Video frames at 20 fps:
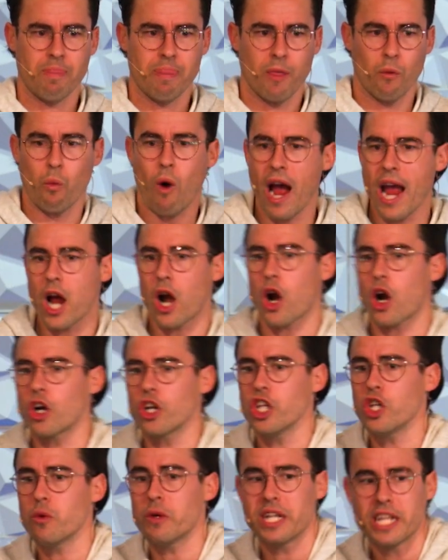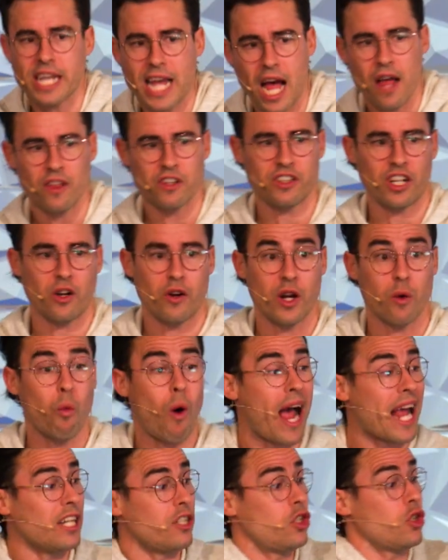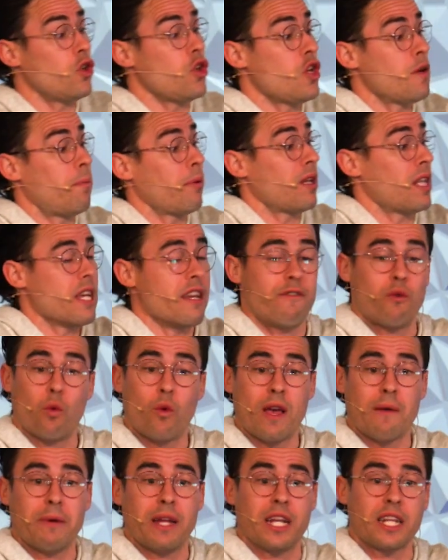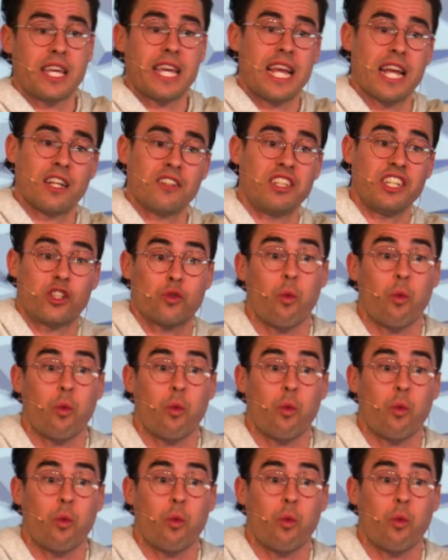Why are you an egalitarian? Why do you believe women can teach?